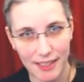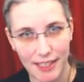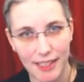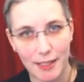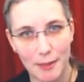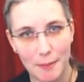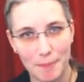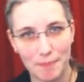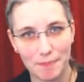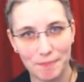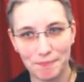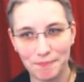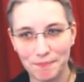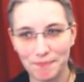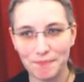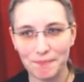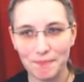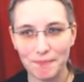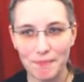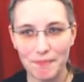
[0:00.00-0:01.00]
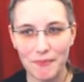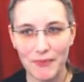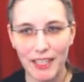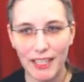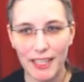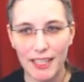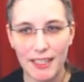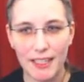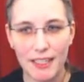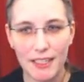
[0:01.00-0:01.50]
Um,
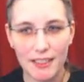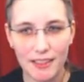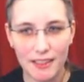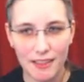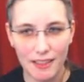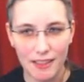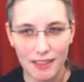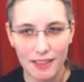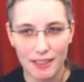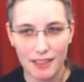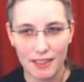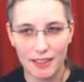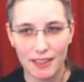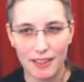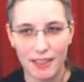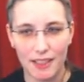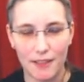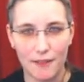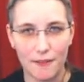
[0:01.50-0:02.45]
it is uh,